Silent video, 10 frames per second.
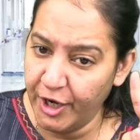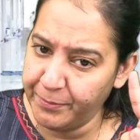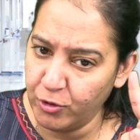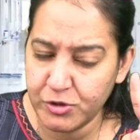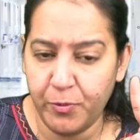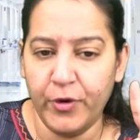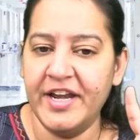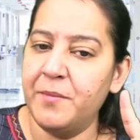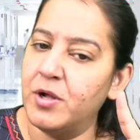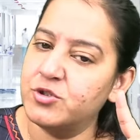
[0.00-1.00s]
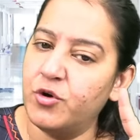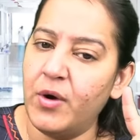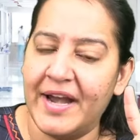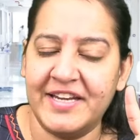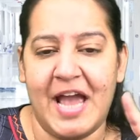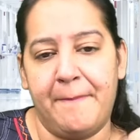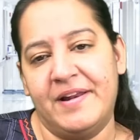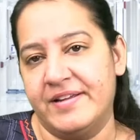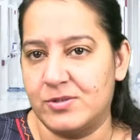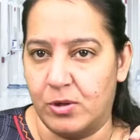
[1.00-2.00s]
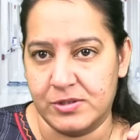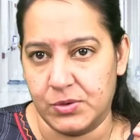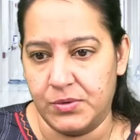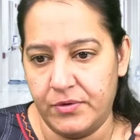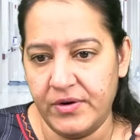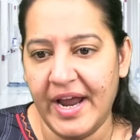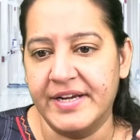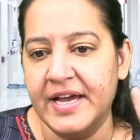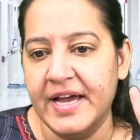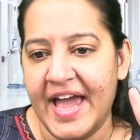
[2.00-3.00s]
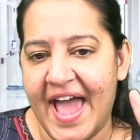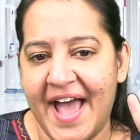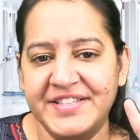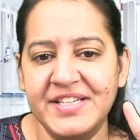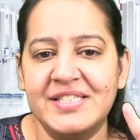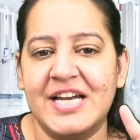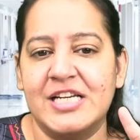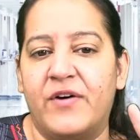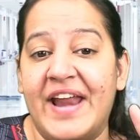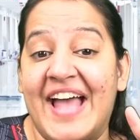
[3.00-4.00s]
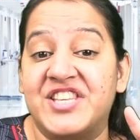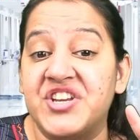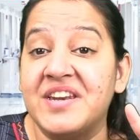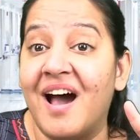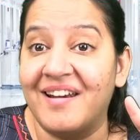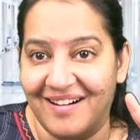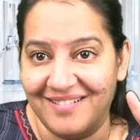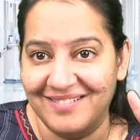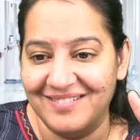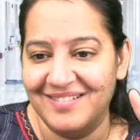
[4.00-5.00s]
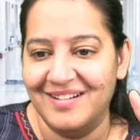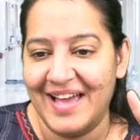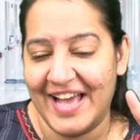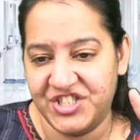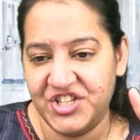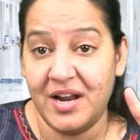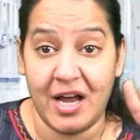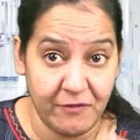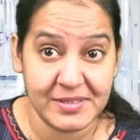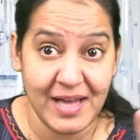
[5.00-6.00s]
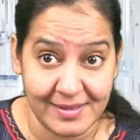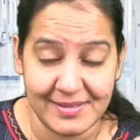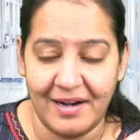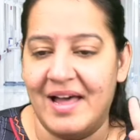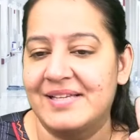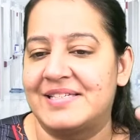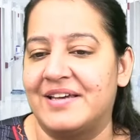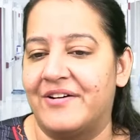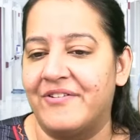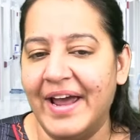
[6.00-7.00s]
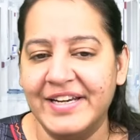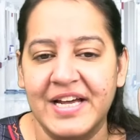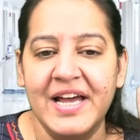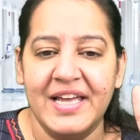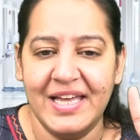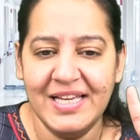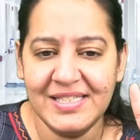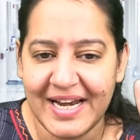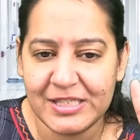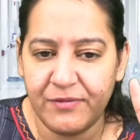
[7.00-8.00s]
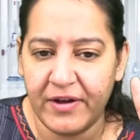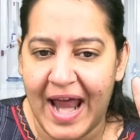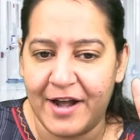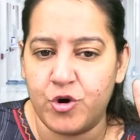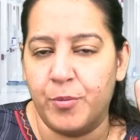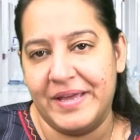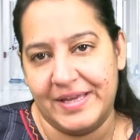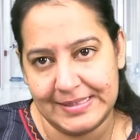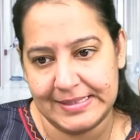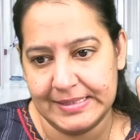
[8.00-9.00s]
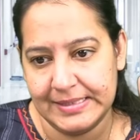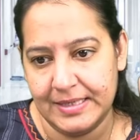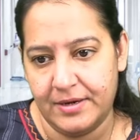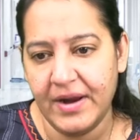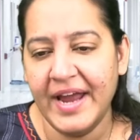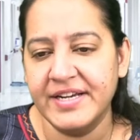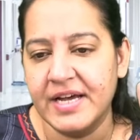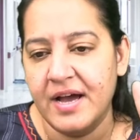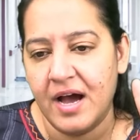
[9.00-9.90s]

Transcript: cryptosporidium also and capillaris also, right? H stands for Echinana. Echinana was the answer last year, right? E stands for Antrobius, right?